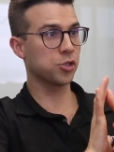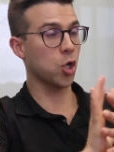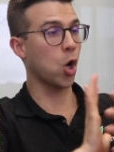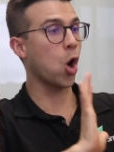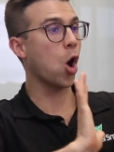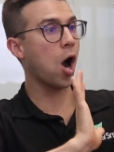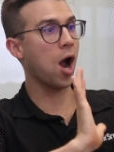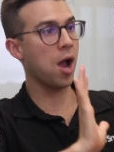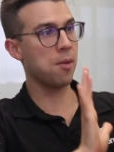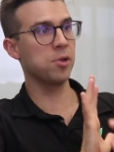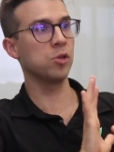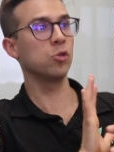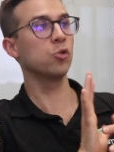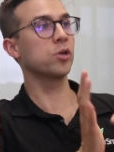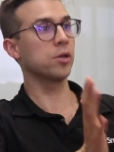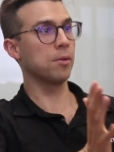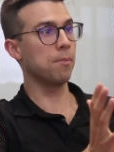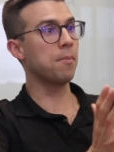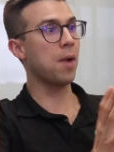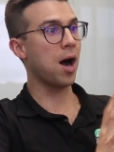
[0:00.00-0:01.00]
time and
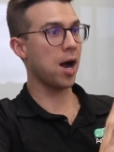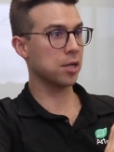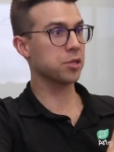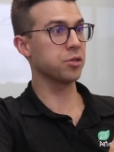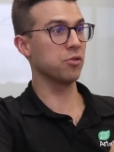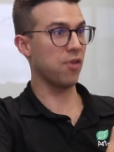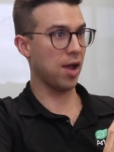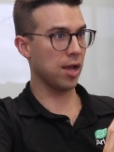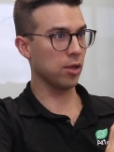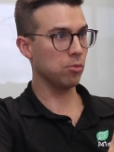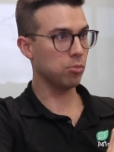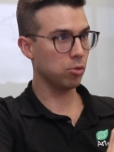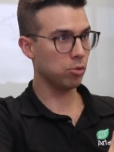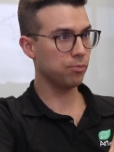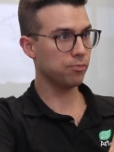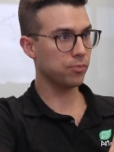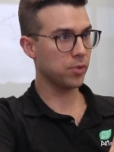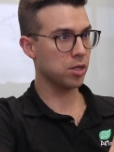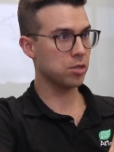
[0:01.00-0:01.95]
look at marks available.